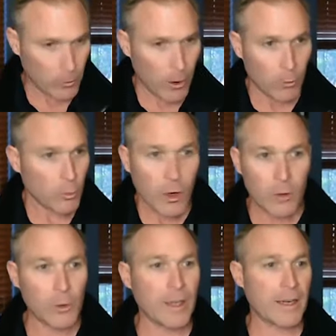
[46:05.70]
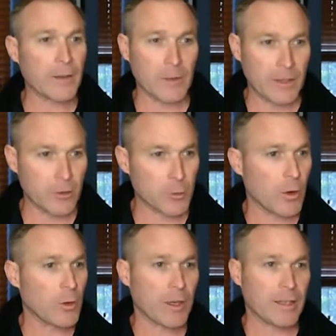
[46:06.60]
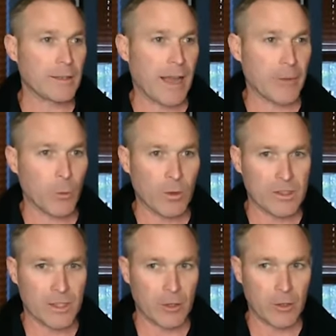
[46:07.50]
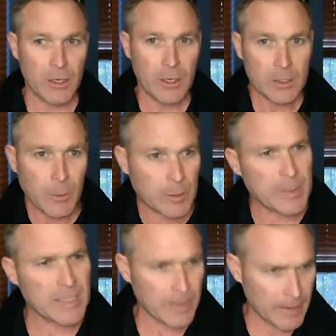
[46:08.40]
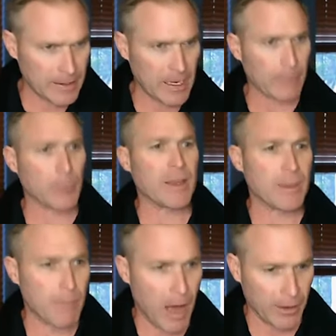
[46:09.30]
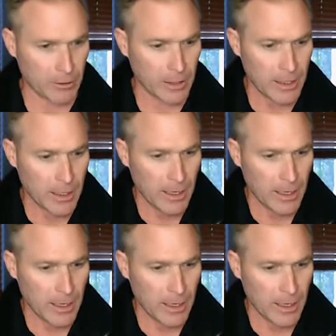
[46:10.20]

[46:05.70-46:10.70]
they're all, we're all looking at the leaders. We're all looking at the ones that are supposed to be setting the example, being the model.